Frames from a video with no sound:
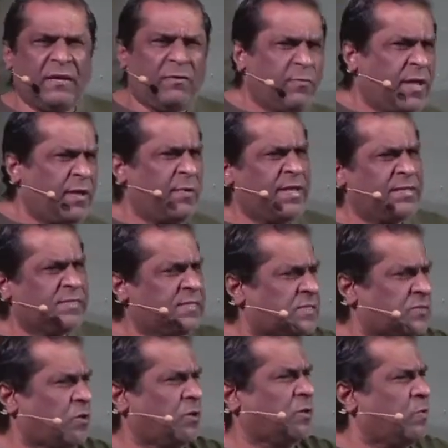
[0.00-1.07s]
Where is this
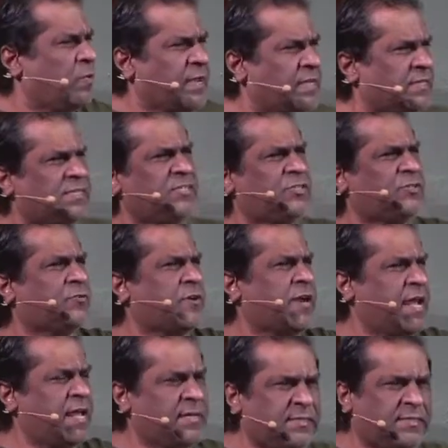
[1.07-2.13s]
all going? Is this
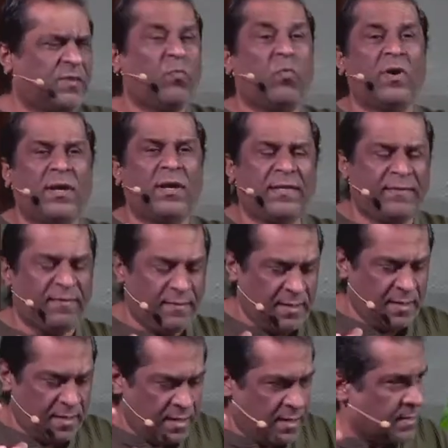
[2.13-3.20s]
real? Is it worth?
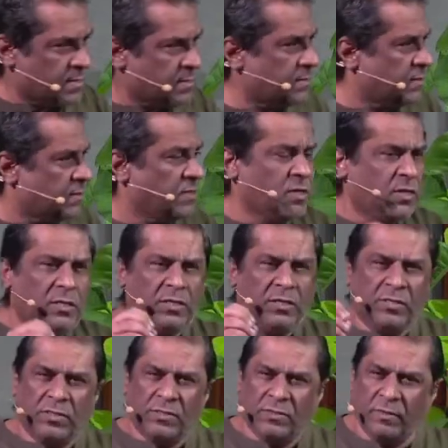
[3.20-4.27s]

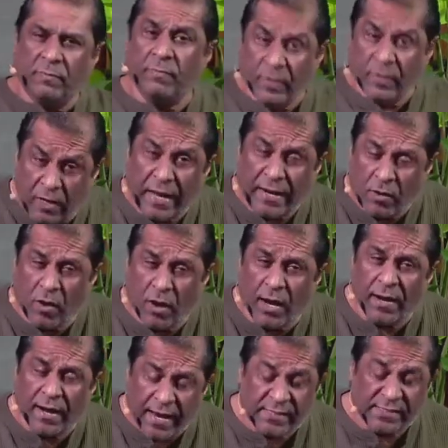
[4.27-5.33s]
So, and
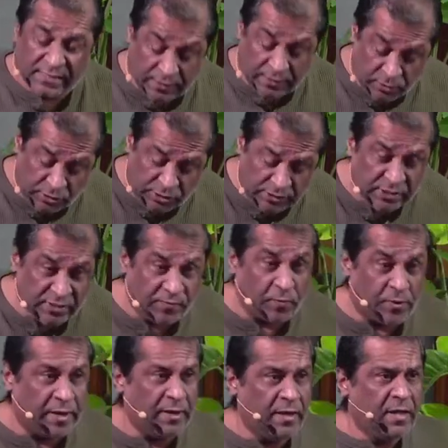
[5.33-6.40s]
God has solutions for
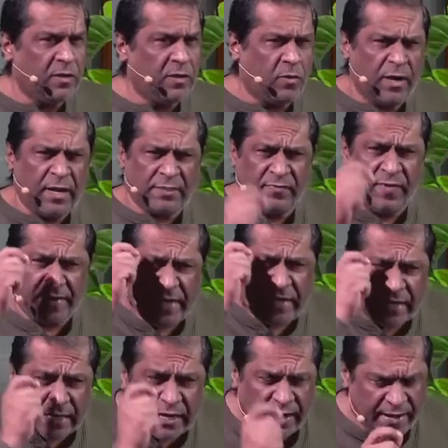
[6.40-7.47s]
it. God has very
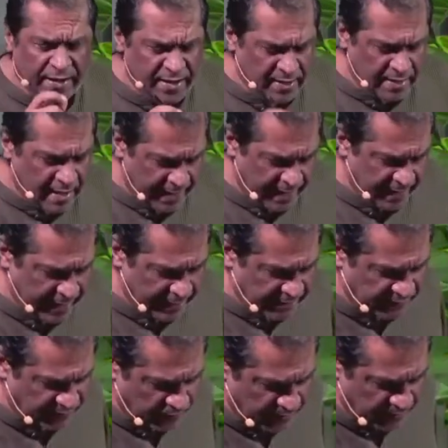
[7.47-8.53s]
clear guidelines
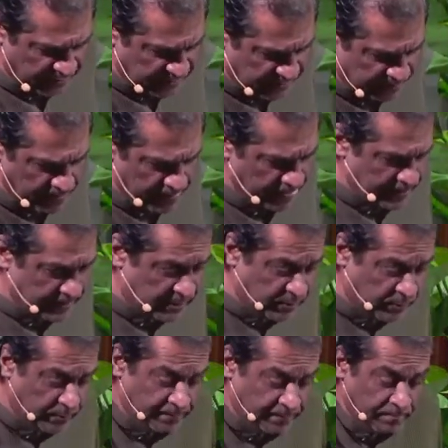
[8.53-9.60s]
for this.
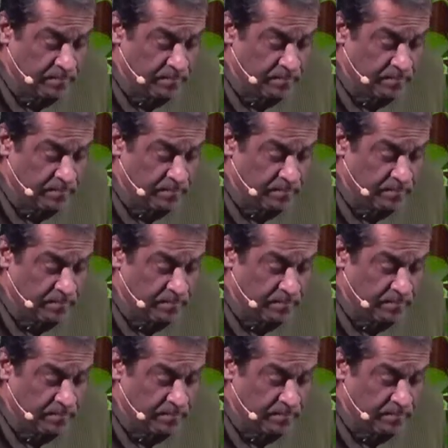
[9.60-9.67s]
So,